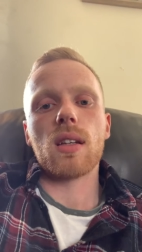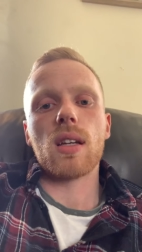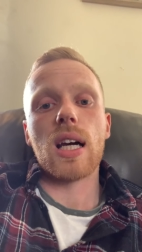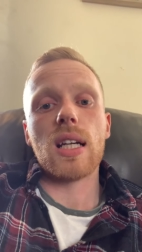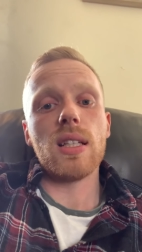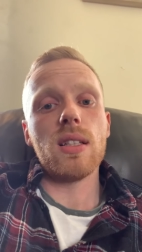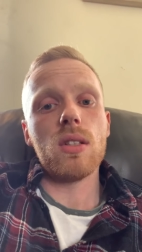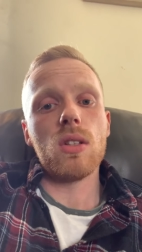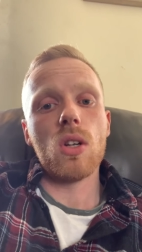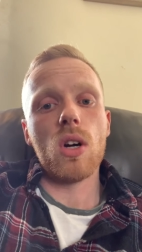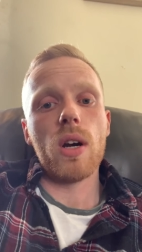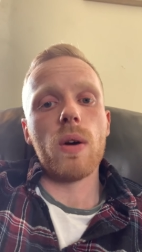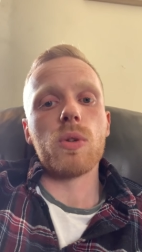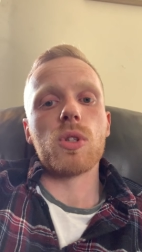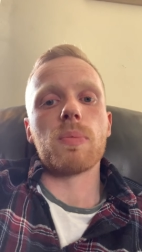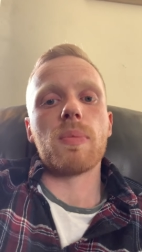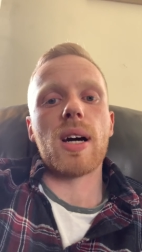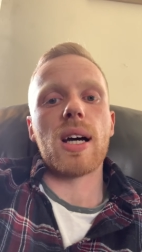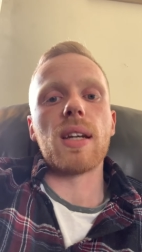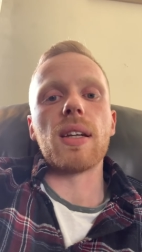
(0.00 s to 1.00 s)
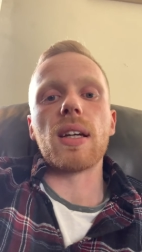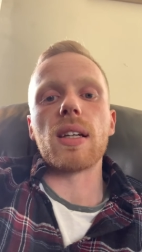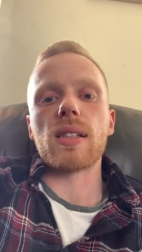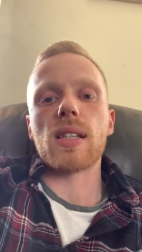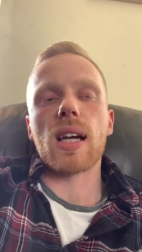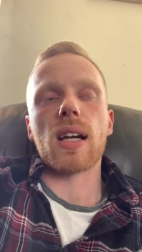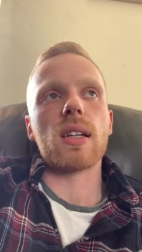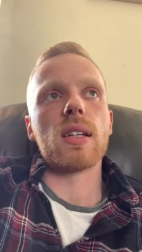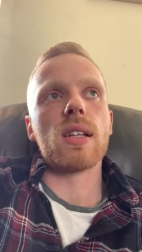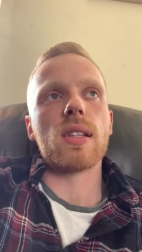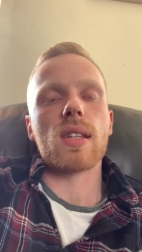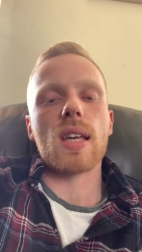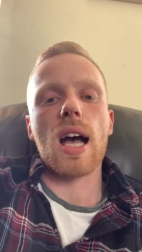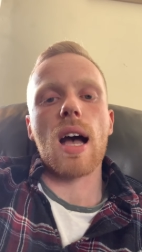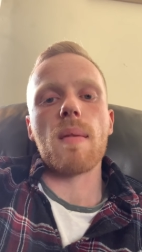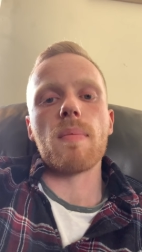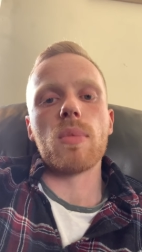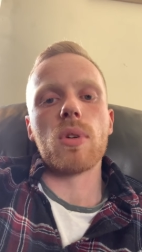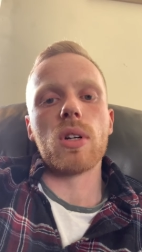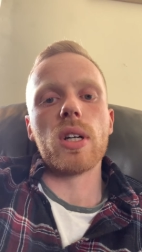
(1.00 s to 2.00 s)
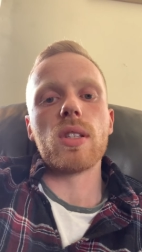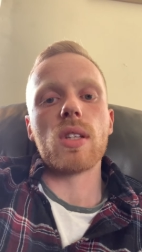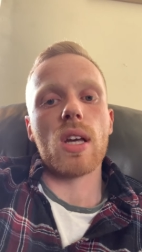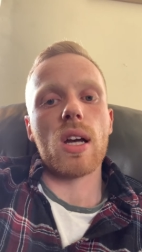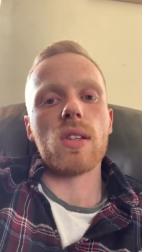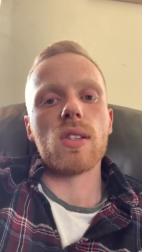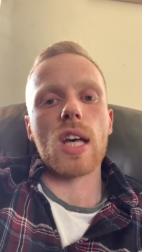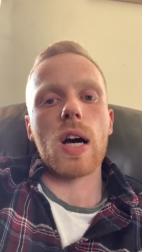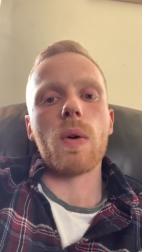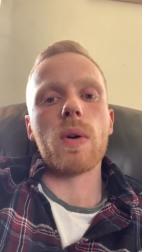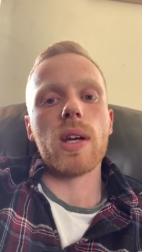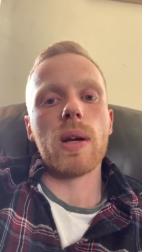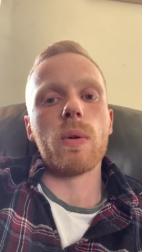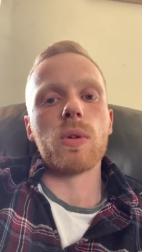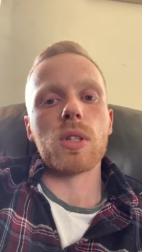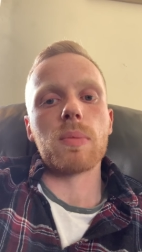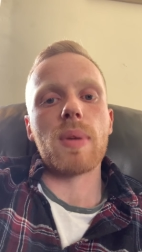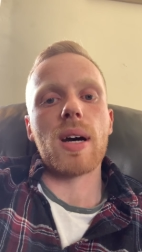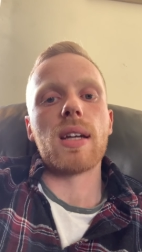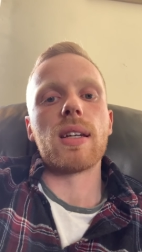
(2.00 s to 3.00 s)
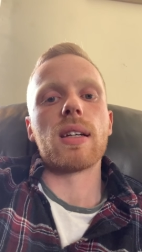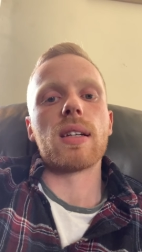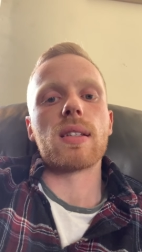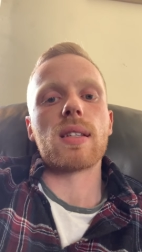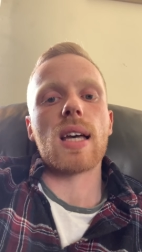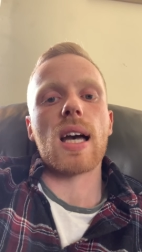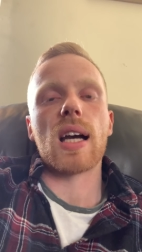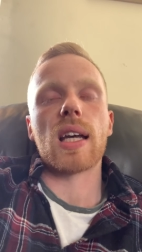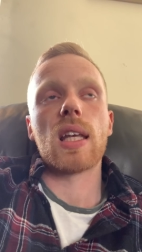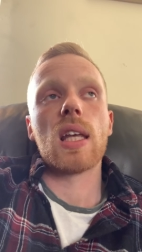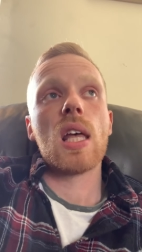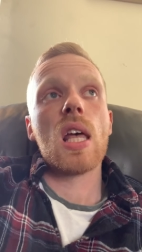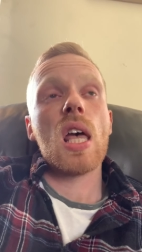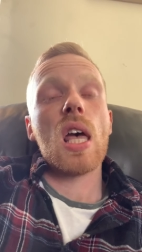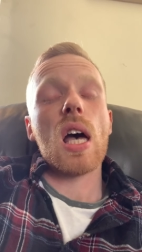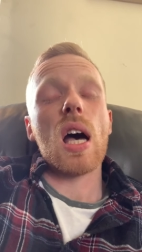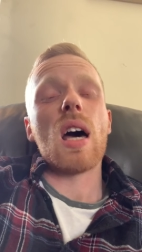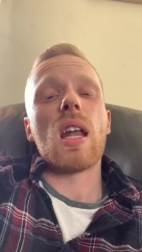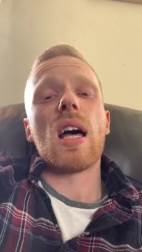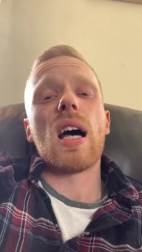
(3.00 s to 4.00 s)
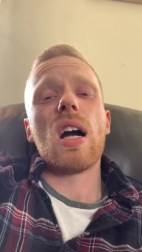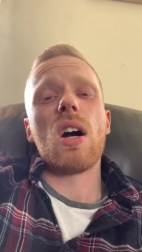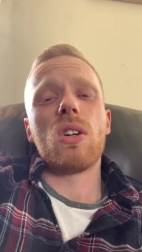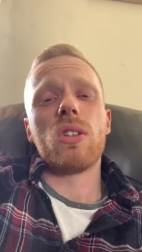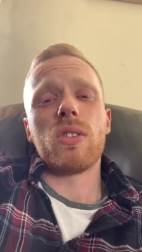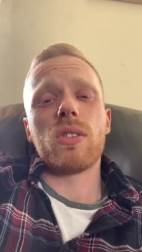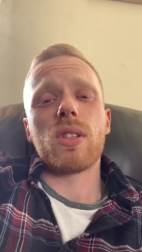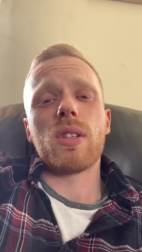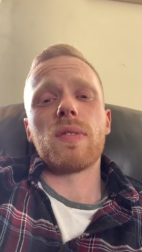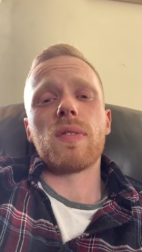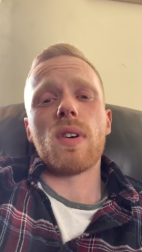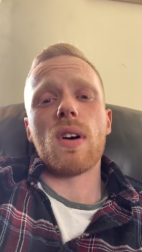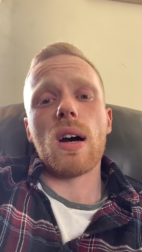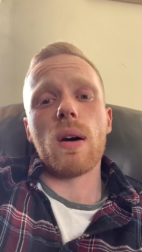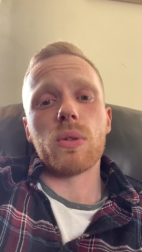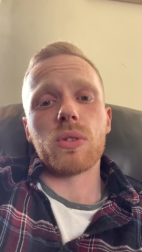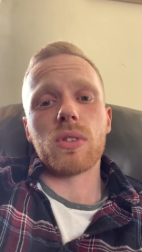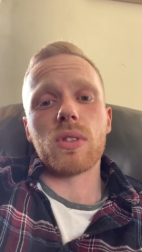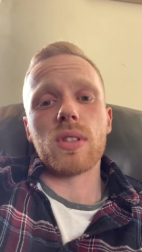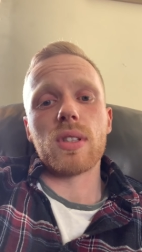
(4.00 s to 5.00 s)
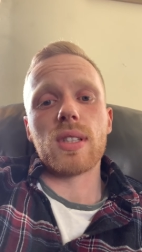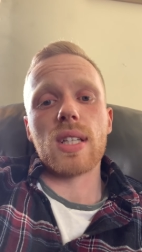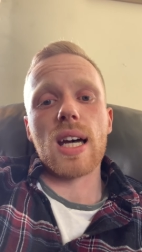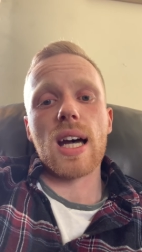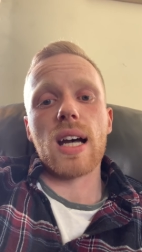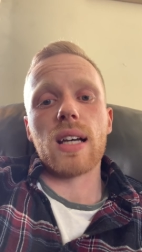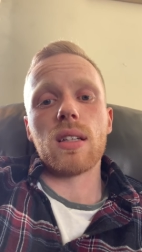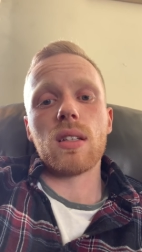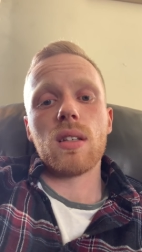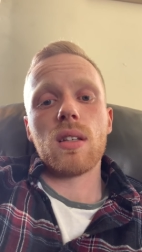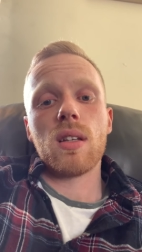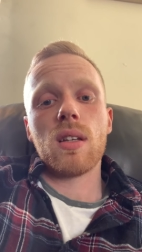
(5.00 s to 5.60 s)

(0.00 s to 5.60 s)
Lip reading: I didn't know it was a panic attack at the time, but it turns out it was a panic attack, and I honestly thought I was going to die.